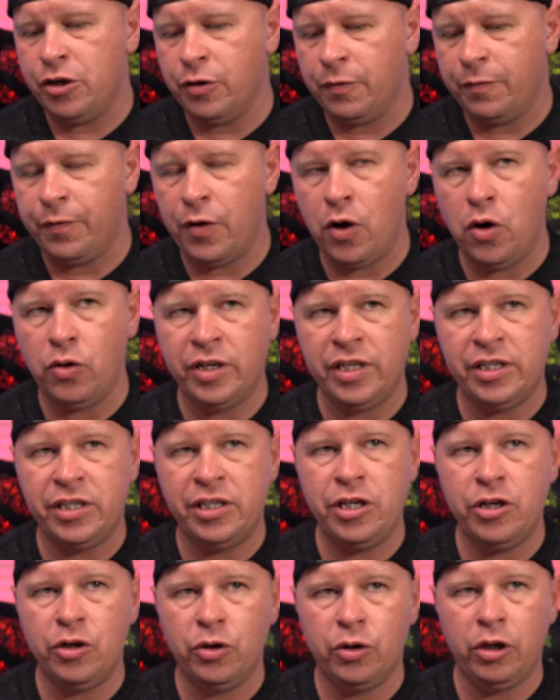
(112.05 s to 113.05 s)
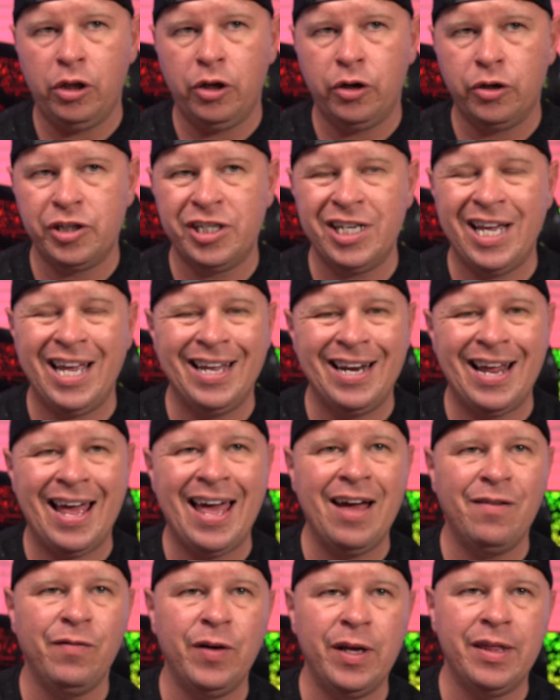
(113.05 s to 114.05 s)
your phone and see your alerts and
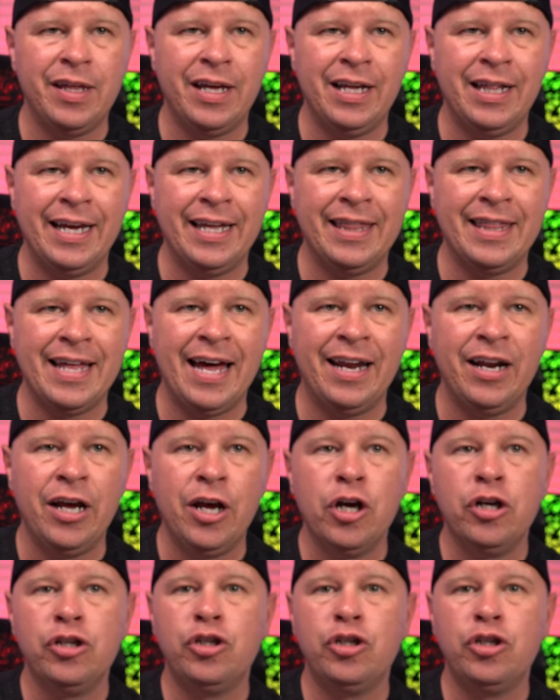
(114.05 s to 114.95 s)
everything like that.